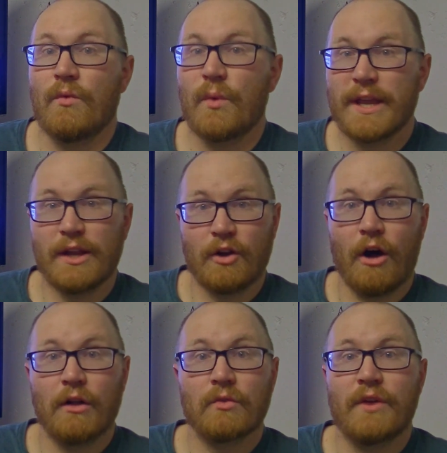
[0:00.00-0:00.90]
We can
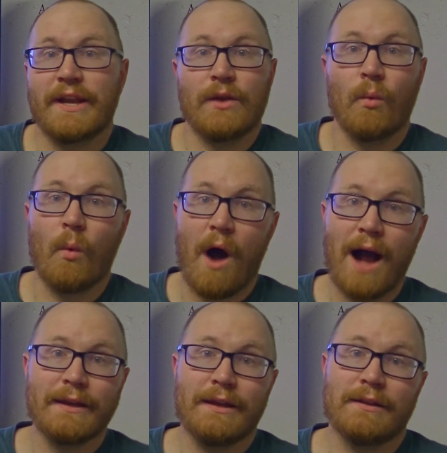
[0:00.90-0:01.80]
already
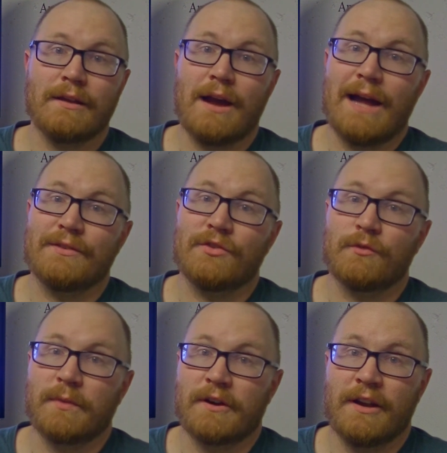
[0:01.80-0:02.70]
walk in God's
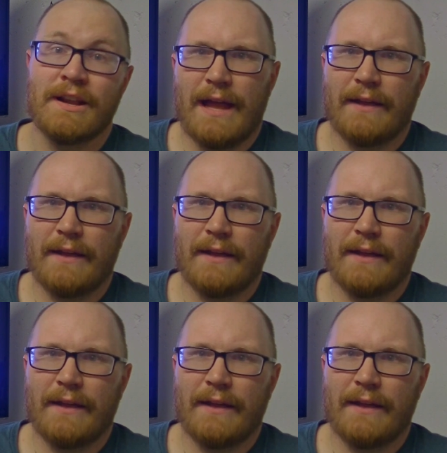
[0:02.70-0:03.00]
spirit.